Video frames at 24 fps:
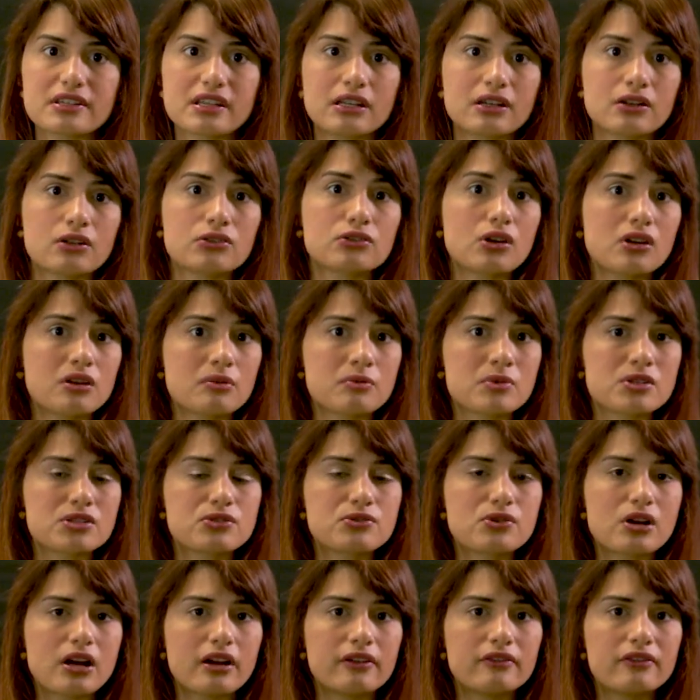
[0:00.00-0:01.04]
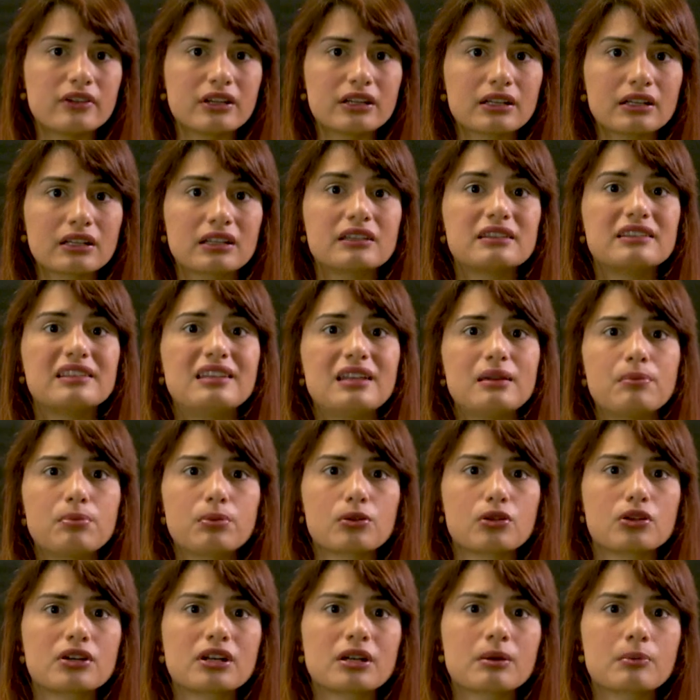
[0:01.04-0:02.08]
In autonomous driving, deep
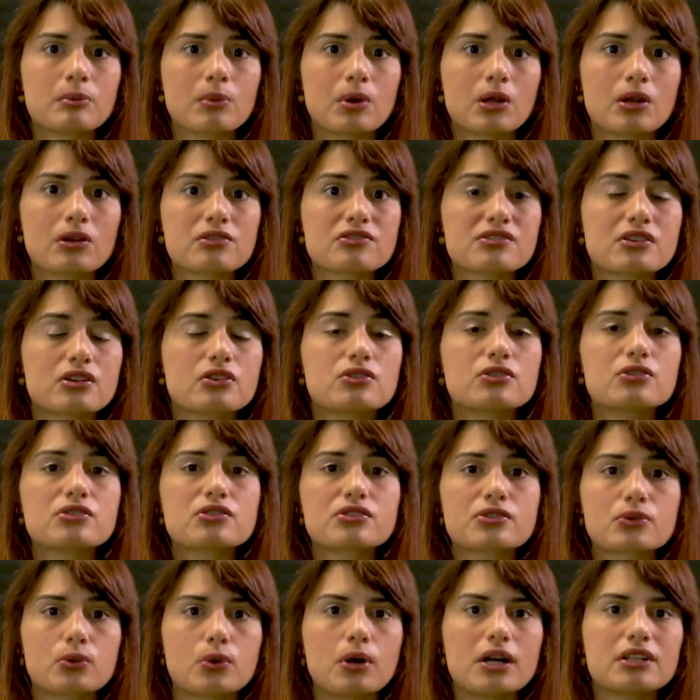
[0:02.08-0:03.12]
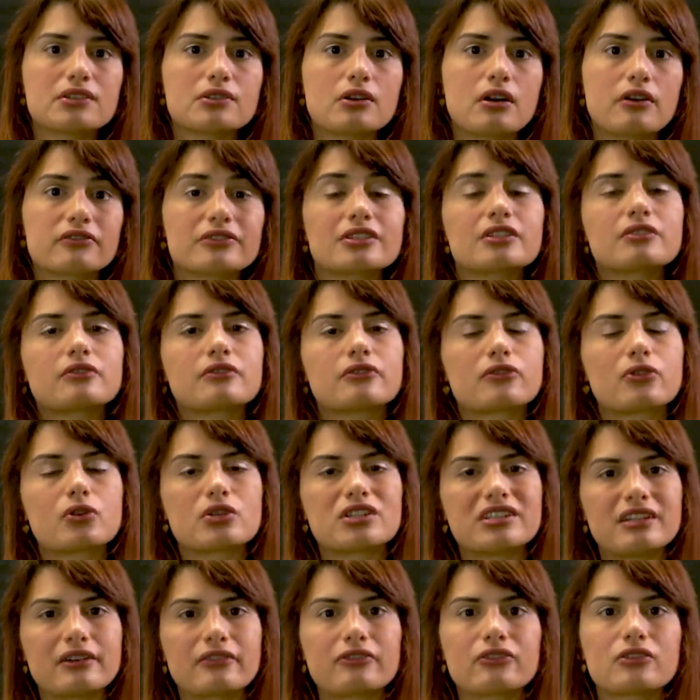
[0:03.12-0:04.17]
learning models are used quite often for
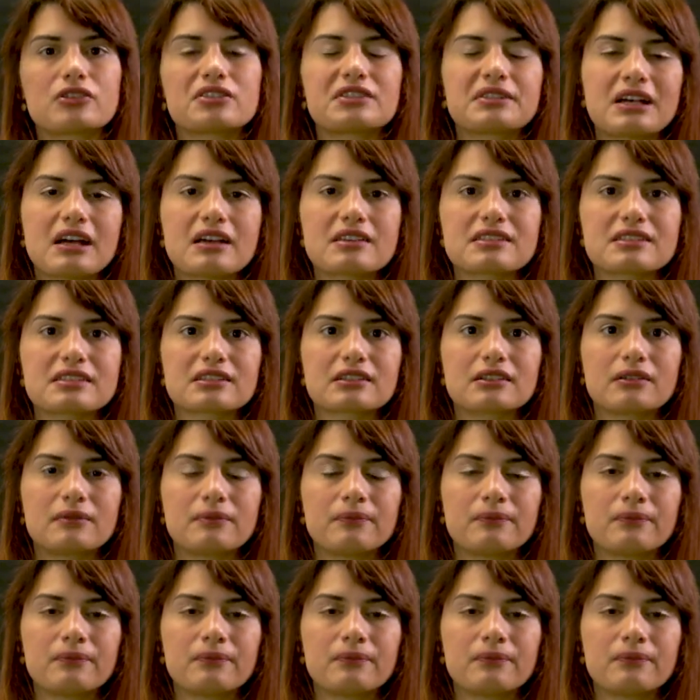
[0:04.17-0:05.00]
different tasks.